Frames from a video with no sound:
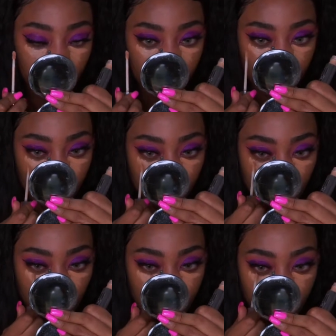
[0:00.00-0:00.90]
Ugh,
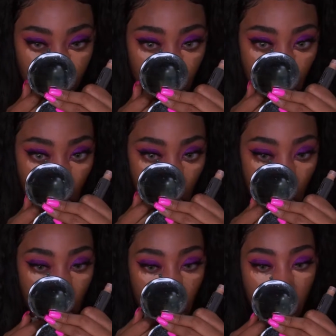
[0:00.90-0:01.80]
whatever.
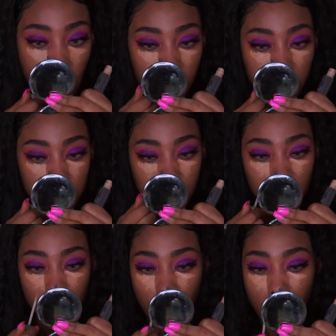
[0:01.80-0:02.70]
I'll fix it
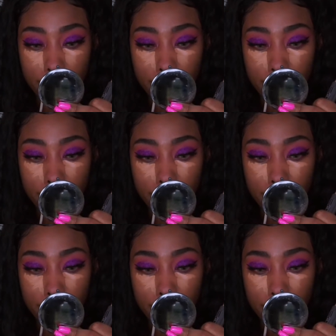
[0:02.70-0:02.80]
later.